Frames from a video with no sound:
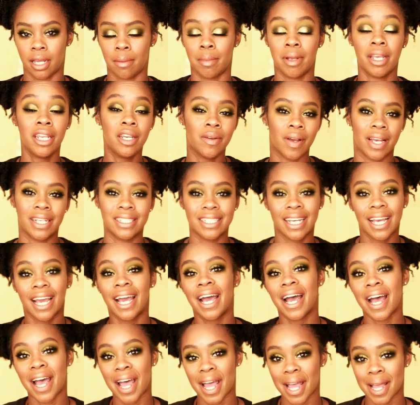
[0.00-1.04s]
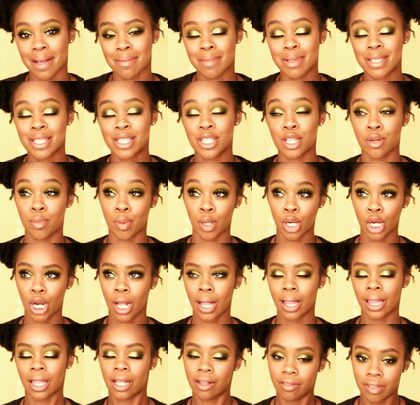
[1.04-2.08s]
Yeah, but anyways,
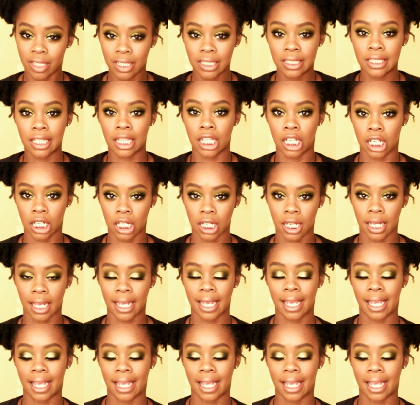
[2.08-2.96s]
super love this look.